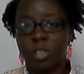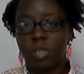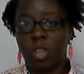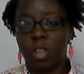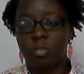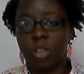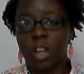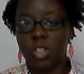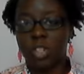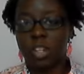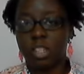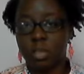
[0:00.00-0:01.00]
So a
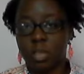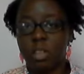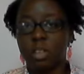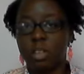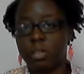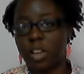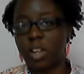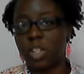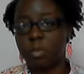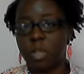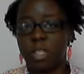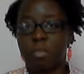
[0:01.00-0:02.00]
fraction, that's literally a
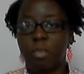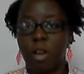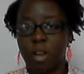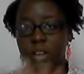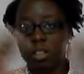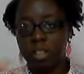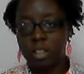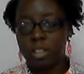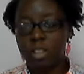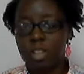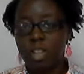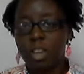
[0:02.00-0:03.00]
fraction means a part
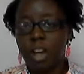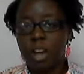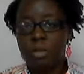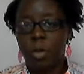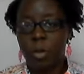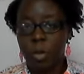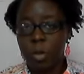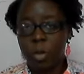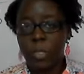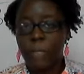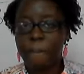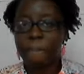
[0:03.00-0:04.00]
of a
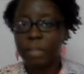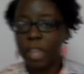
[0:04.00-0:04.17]
whole.